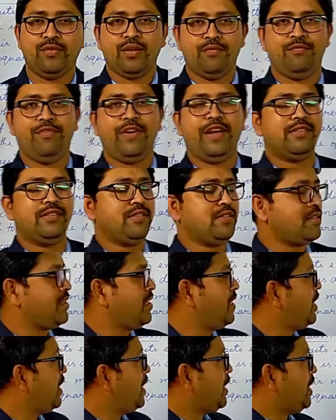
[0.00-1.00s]

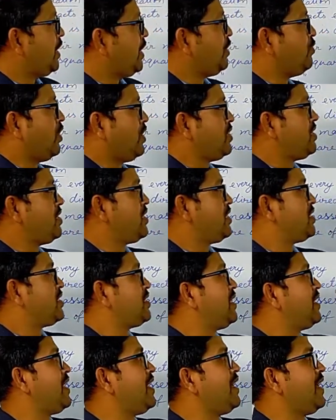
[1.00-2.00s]
Once he was
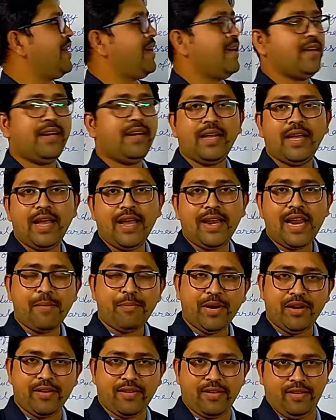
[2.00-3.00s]
sitting under an
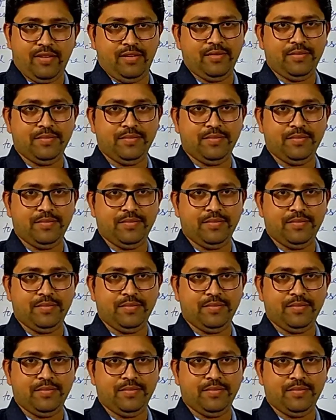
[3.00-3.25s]
apple tree.